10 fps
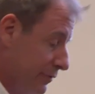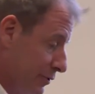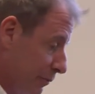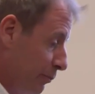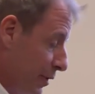
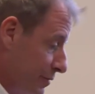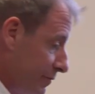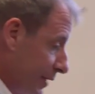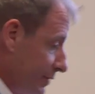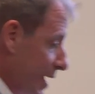There's a bunch of
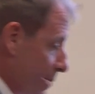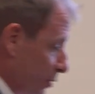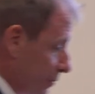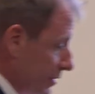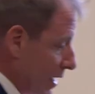things that happen
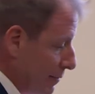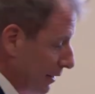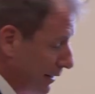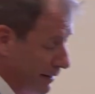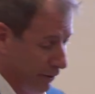over time in
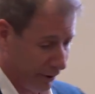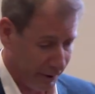L A that are